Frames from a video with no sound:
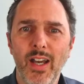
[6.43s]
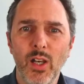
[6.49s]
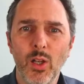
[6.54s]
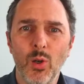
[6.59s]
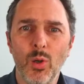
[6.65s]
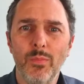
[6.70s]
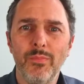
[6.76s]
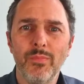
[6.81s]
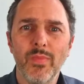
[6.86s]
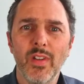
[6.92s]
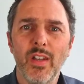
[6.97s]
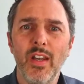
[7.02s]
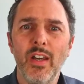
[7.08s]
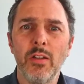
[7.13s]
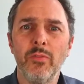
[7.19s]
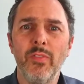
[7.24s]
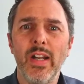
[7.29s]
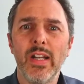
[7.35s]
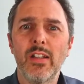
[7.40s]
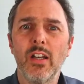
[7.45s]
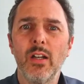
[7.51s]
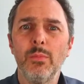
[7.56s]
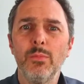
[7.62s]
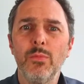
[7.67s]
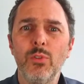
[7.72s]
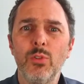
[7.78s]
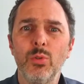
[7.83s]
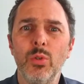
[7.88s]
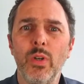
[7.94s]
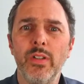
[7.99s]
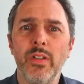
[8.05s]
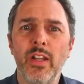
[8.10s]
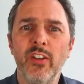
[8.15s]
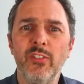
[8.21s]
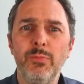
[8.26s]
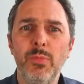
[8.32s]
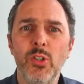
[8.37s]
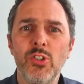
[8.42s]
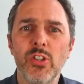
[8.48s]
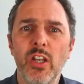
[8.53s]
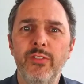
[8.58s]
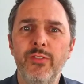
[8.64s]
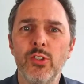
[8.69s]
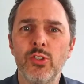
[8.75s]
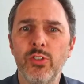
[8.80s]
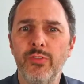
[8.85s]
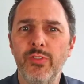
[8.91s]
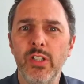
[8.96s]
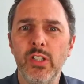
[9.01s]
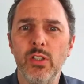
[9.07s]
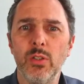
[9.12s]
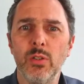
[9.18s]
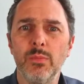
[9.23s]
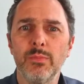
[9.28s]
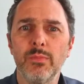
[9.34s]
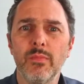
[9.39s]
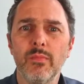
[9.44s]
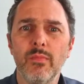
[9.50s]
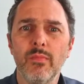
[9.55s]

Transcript: Hello and welcome to an FPGA Vision video.